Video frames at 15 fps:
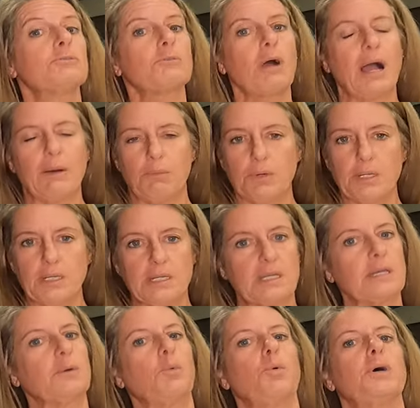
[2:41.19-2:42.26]
So I wanted to
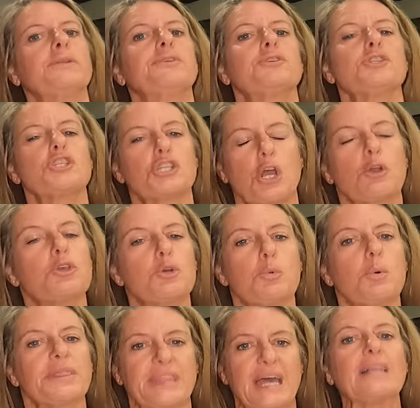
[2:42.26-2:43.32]
get one to show you
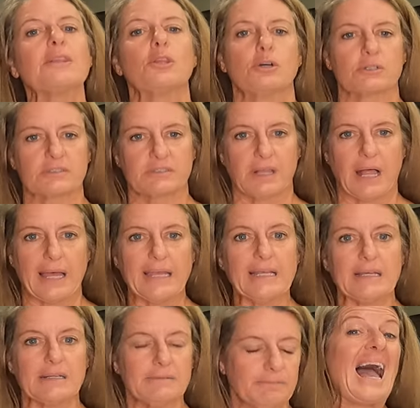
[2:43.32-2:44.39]
what that looks
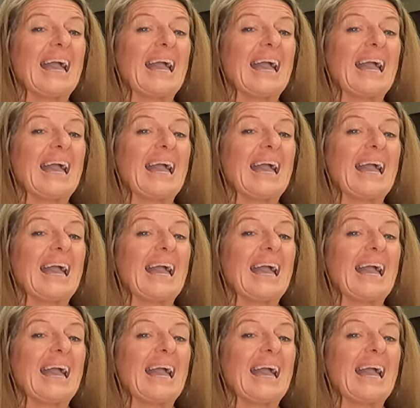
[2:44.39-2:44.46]
like.